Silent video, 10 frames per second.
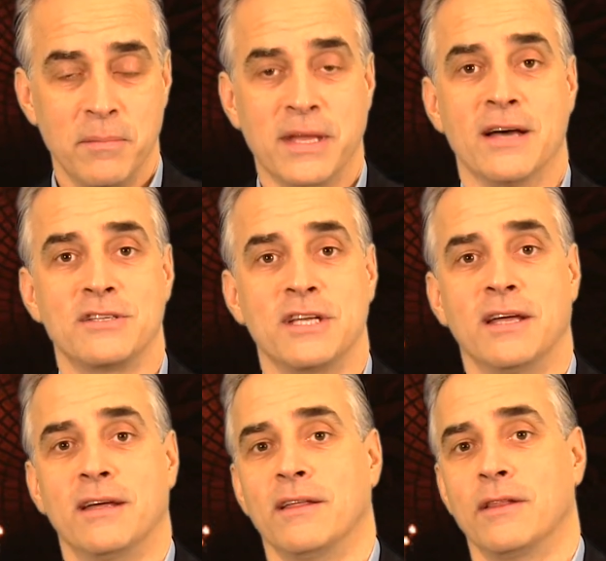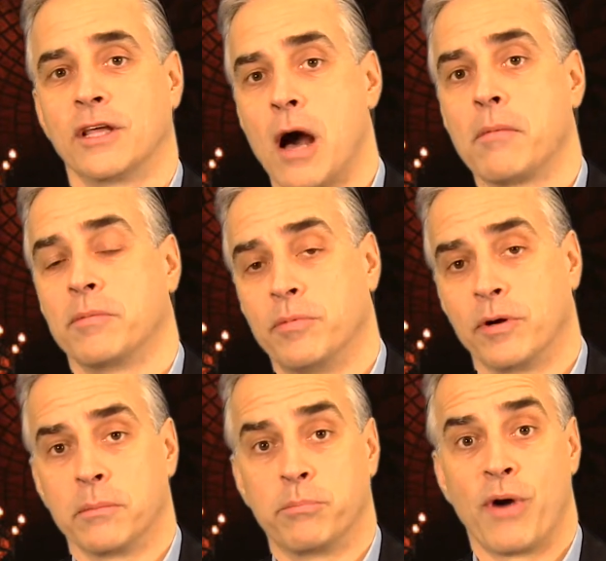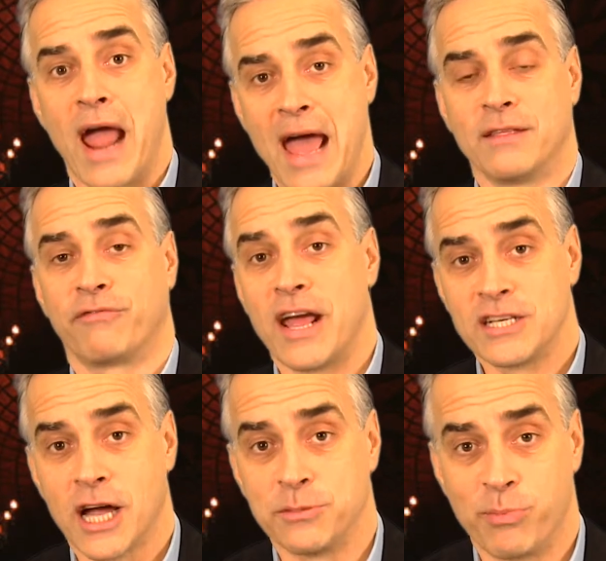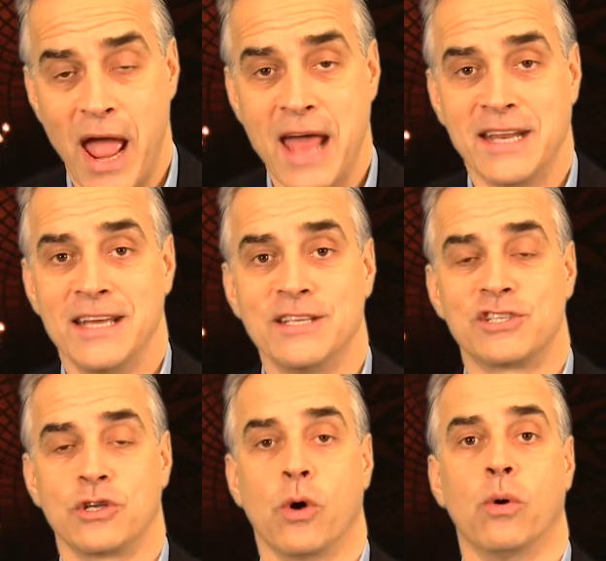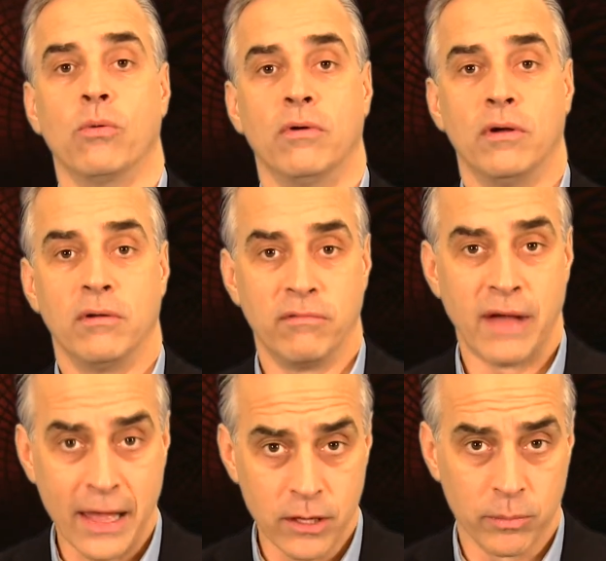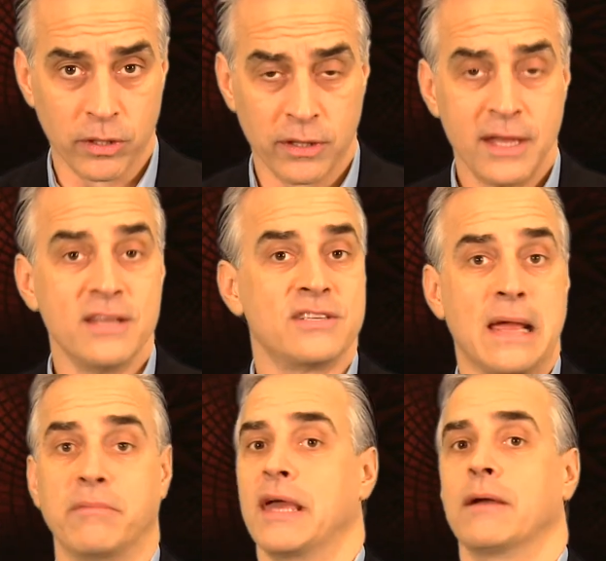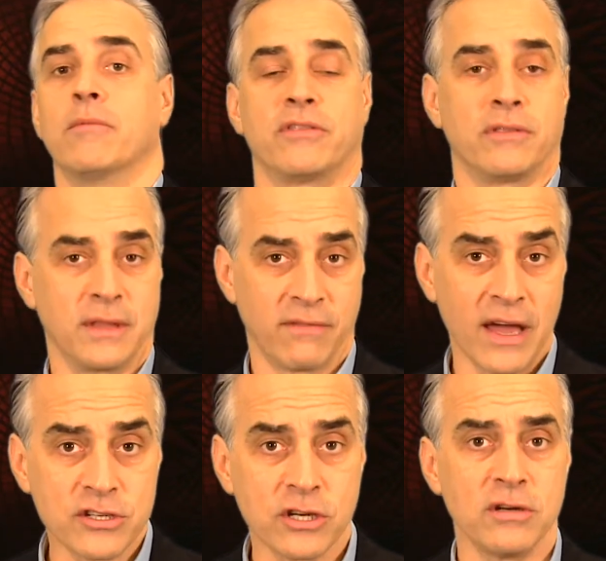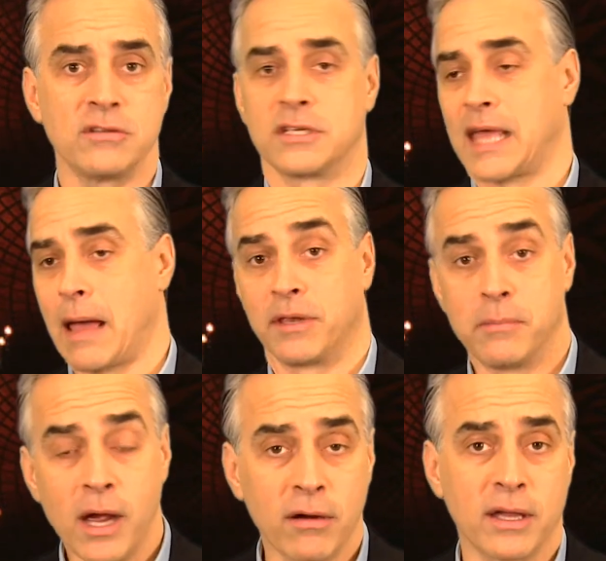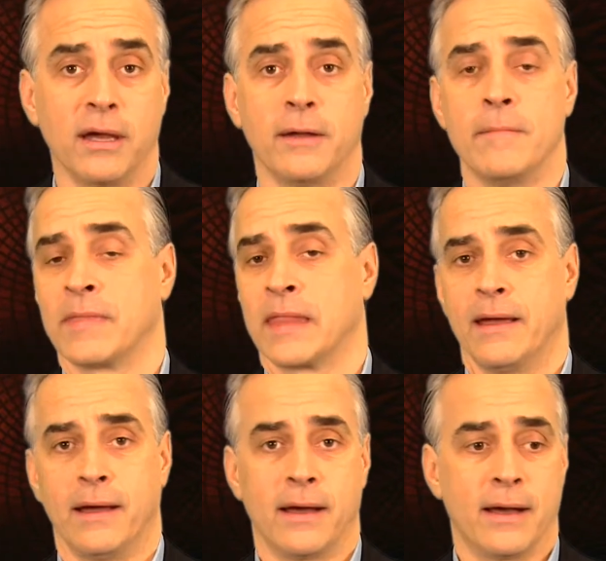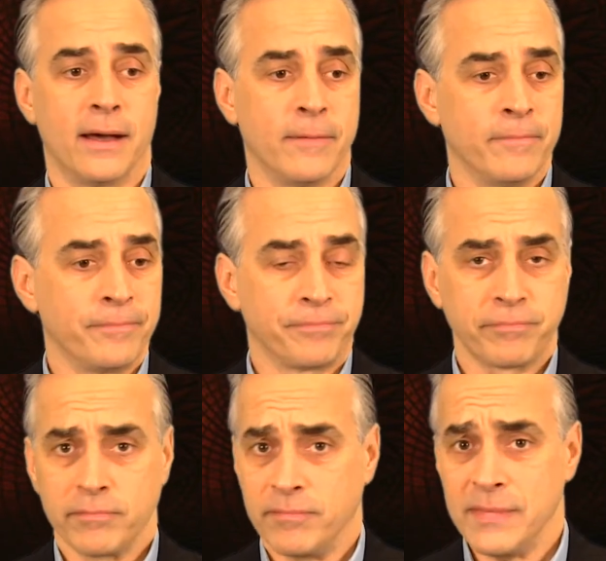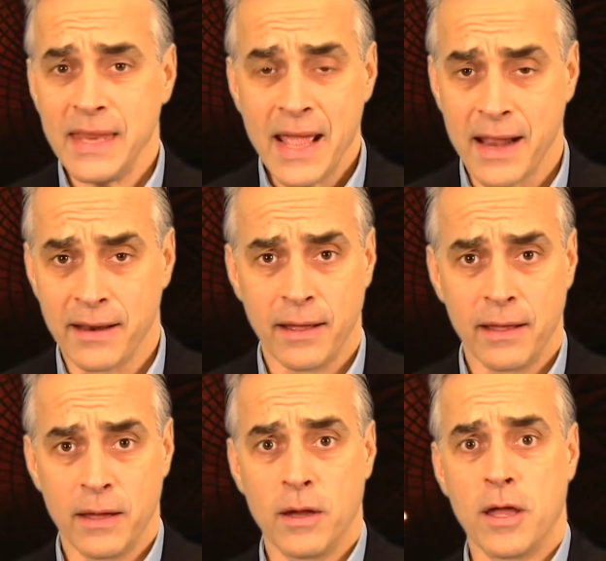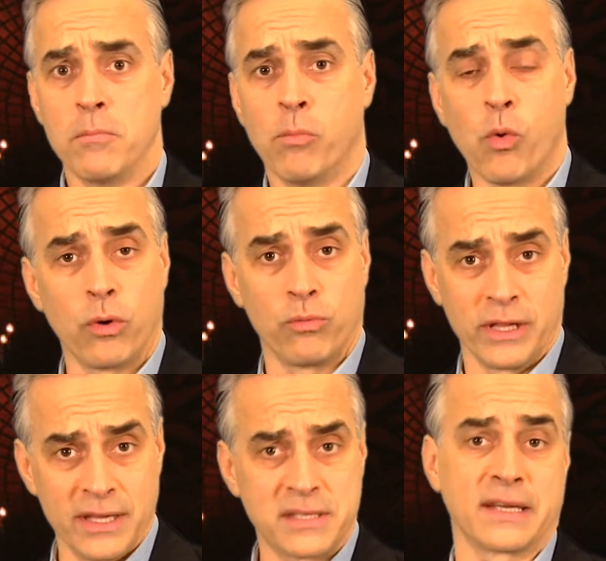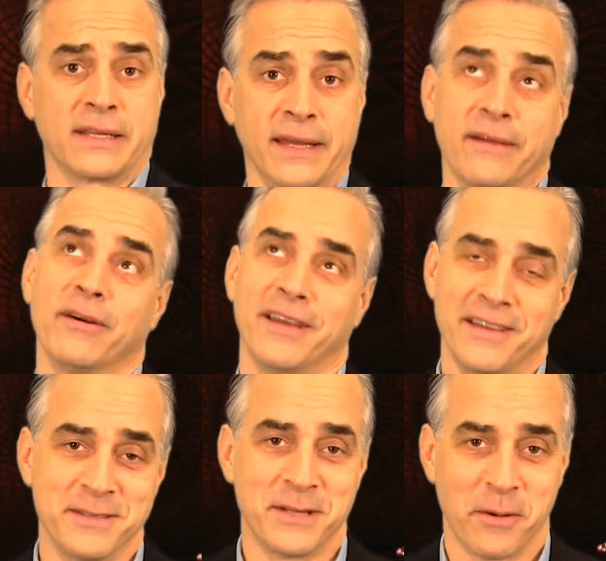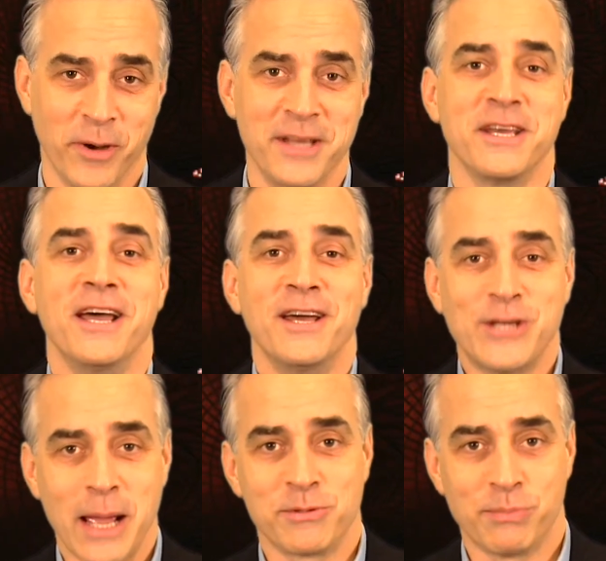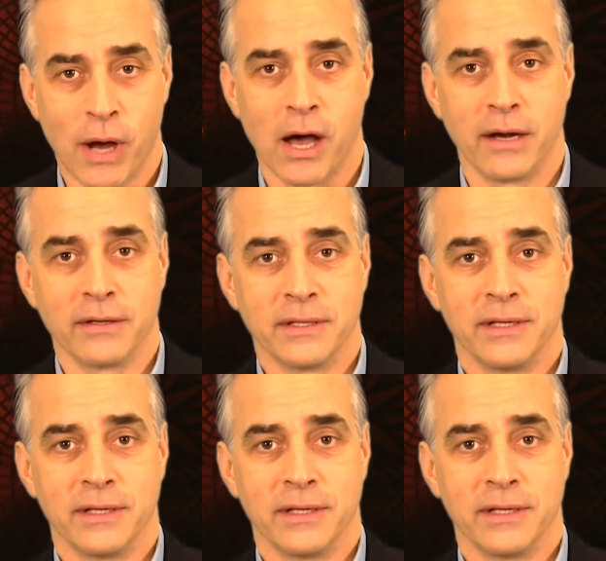Because the comic book brand, the franchise brand, is so valuable. Same thing with the Avengers and Captain America. And more realistically, in some ways, James Bond.